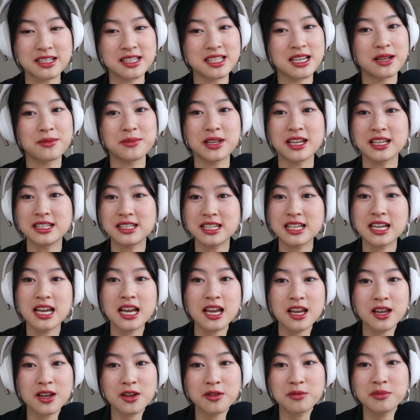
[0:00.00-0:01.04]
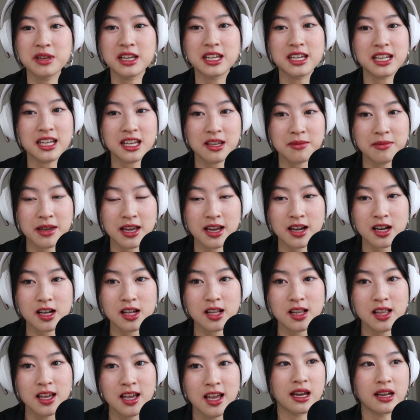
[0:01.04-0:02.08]
Send me a DM, an
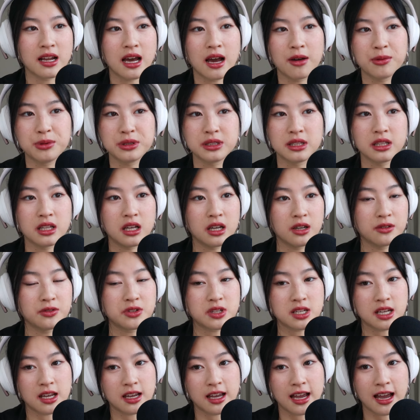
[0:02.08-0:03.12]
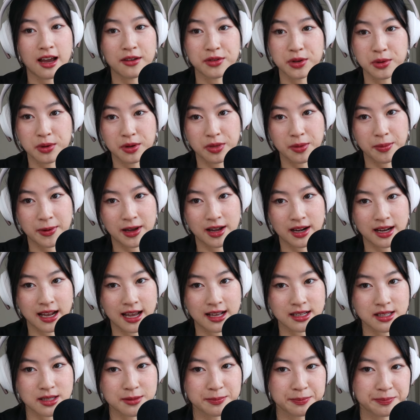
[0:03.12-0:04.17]
email, and I would love to have you on the
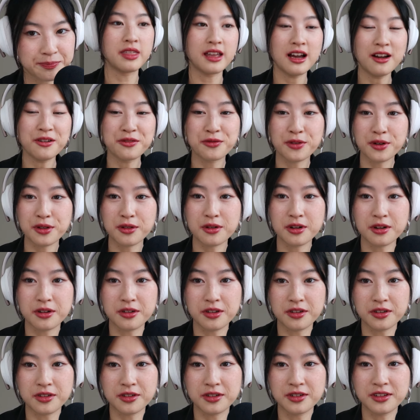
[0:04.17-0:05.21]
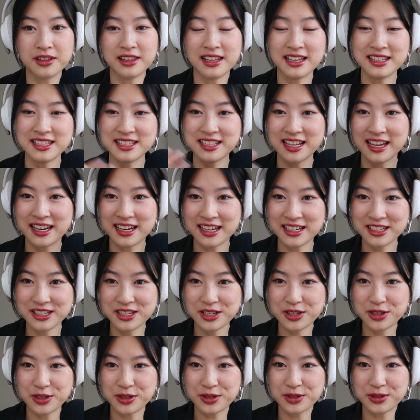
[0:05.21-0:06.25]
podcast. Without further ado, let's get
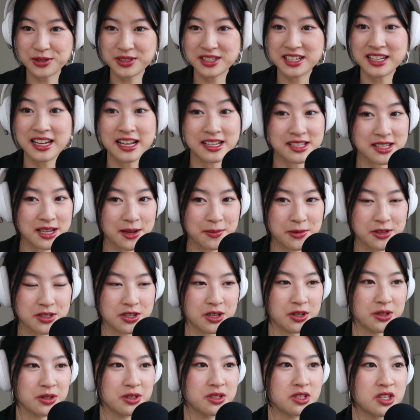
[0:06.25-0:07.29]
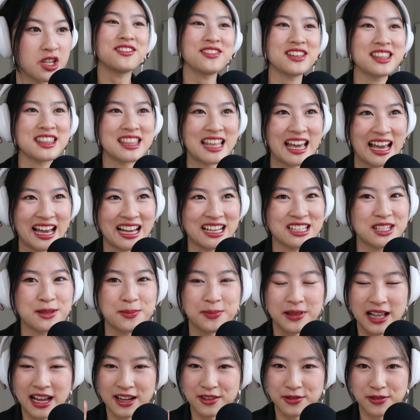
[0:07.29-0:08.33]
into today's episode. Given that
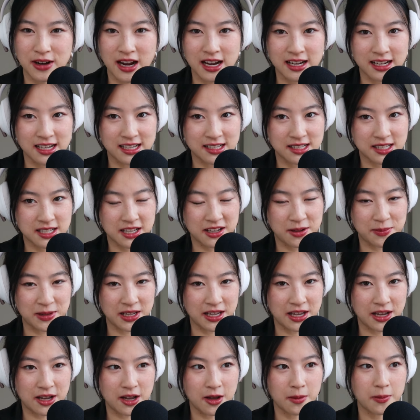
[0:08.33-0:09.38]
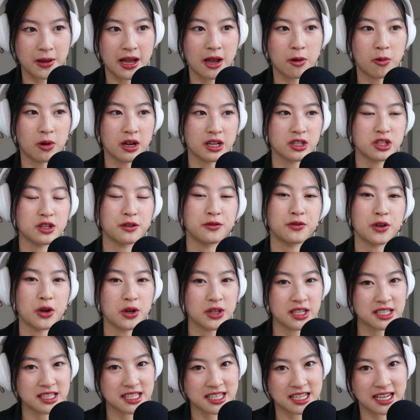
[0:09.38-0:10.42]
Black Friday is coming up, I wanted to
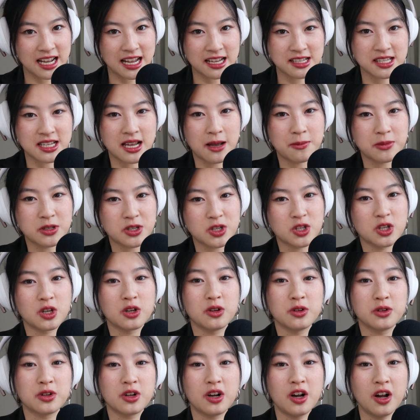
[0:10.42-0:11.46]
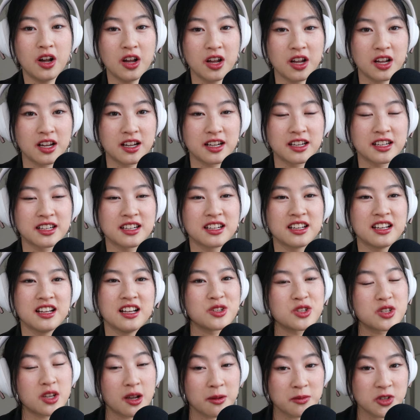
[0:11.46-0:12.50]
focus today's episode on
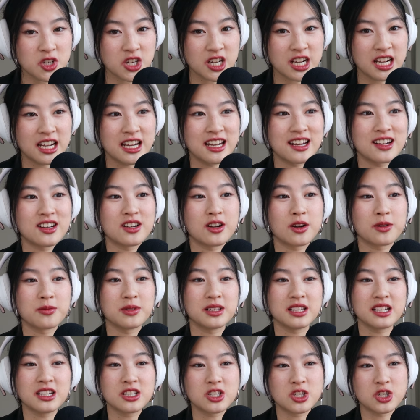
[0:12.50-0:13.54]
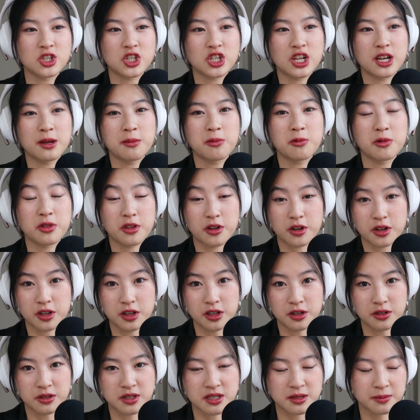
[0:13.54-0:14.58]
consumption and our relationship with our
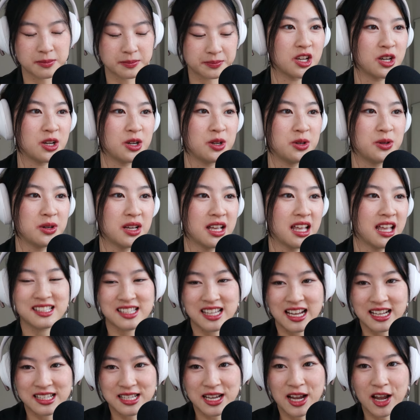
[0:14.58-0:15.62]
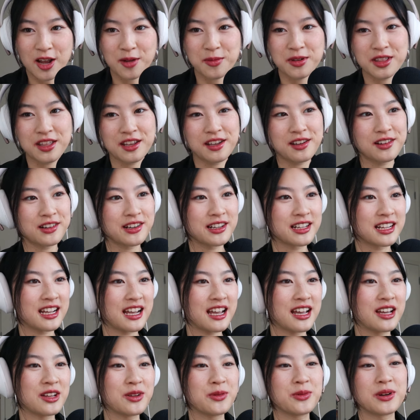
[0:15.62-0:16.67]
clothes. So it's that time of the year
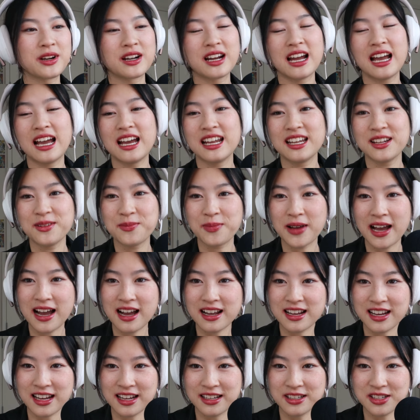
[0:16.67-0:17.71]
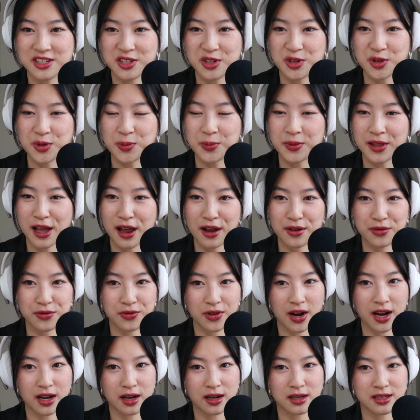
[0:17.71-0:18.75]
again. We're headed back into Black
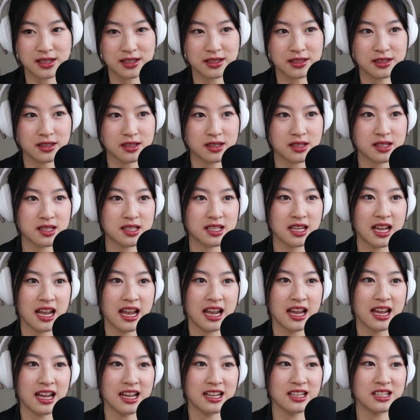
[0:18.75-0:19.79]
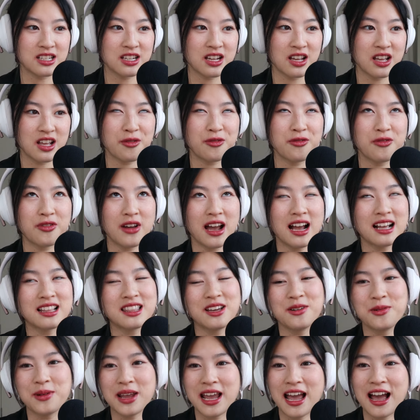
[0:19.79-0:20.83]
Friday deals. And the fact
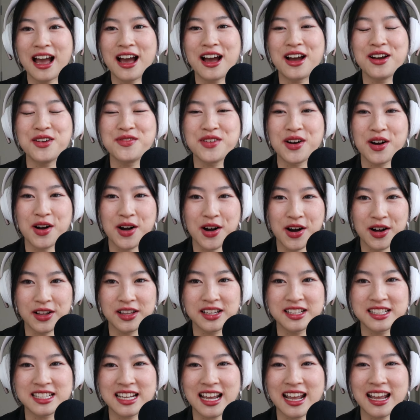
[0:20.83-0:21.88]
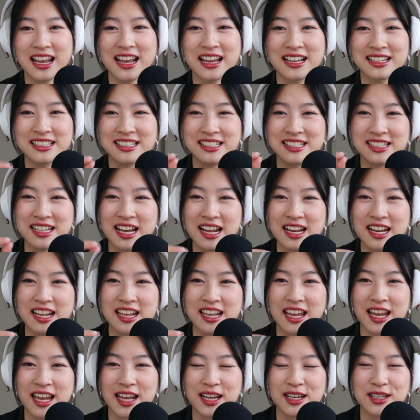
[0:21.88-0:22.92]
that we have a holiday
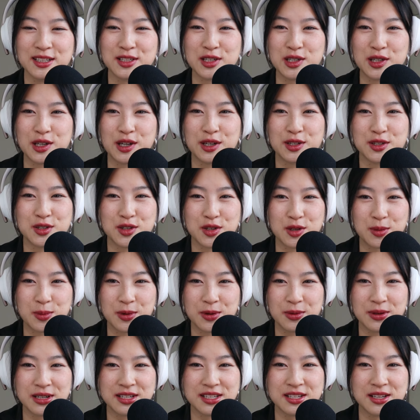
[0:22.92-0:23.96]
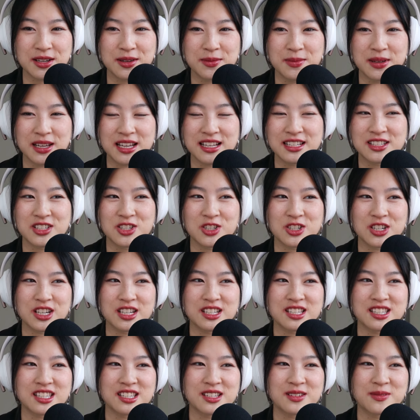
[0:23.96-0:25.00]
dedicated to consumerism is
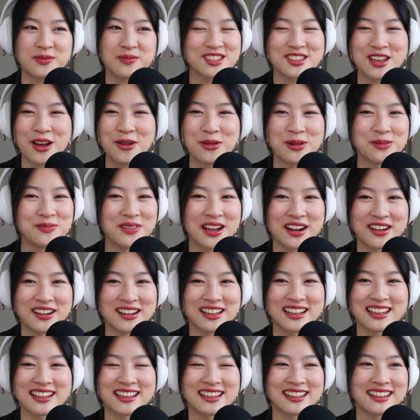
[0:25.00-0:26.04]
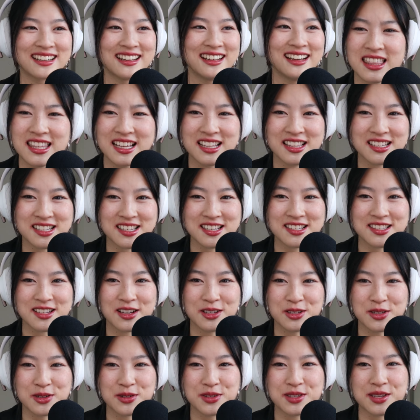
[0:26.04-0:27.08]
just so American. I think this is
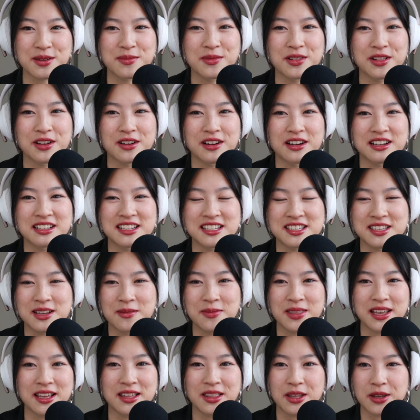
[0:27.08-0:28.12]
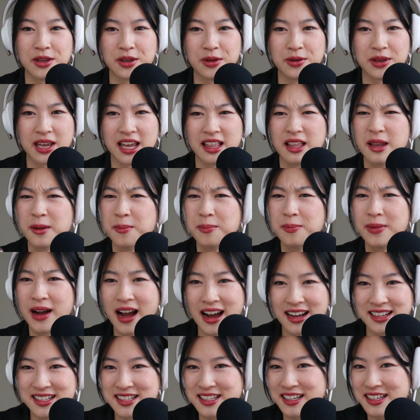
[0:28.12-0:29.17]
also similar to something in the UK like
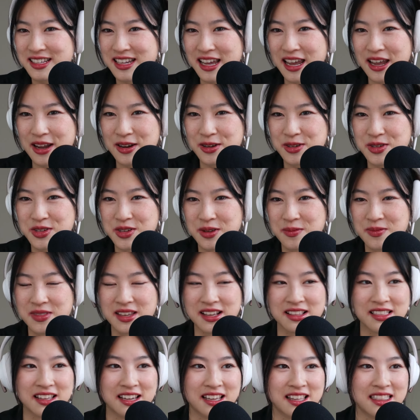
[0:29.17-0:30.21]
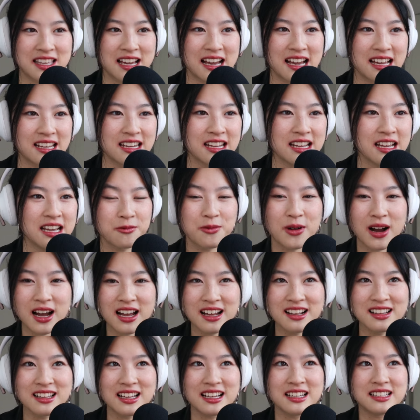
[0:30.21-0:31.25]
Boxing Day or something like that. And
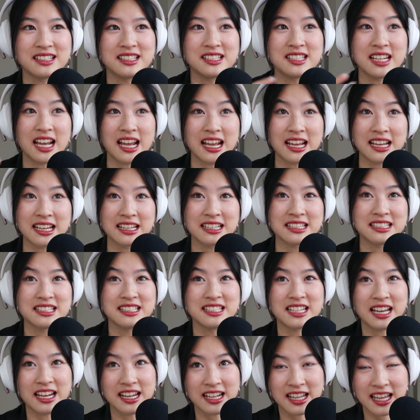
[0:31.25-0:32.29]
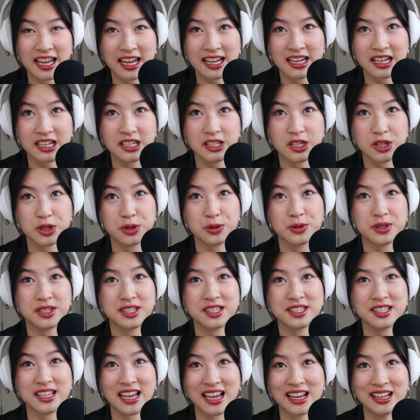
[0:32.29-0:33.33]
while a day dedicated to
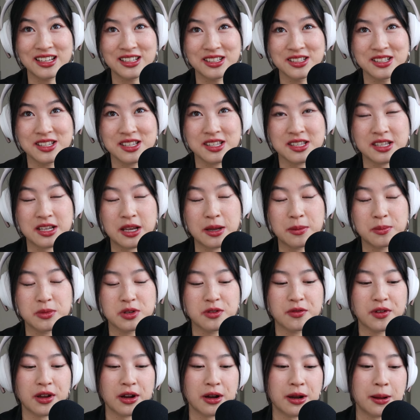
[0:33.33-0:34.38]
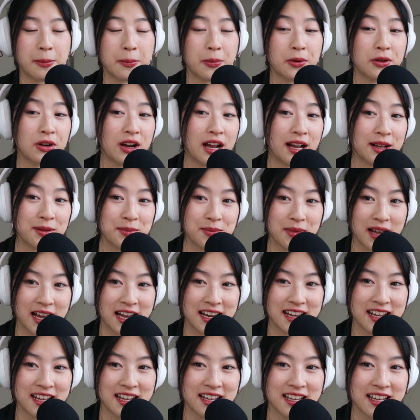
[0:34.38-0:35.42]
sales seems very
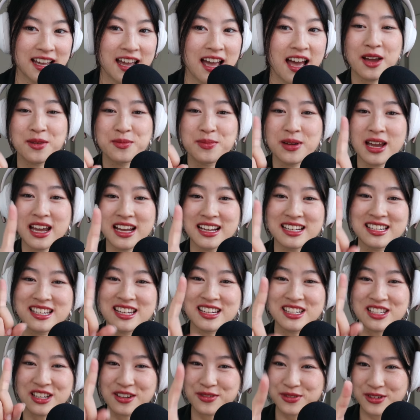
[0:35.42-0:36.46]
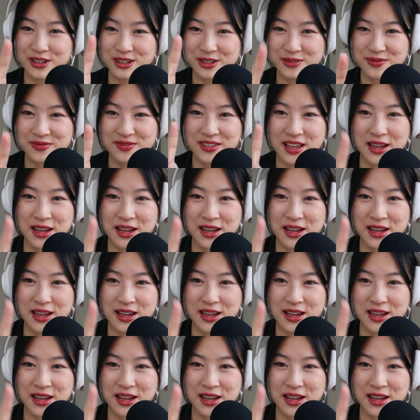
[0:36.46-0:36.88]
pragmatic, I beg to differ.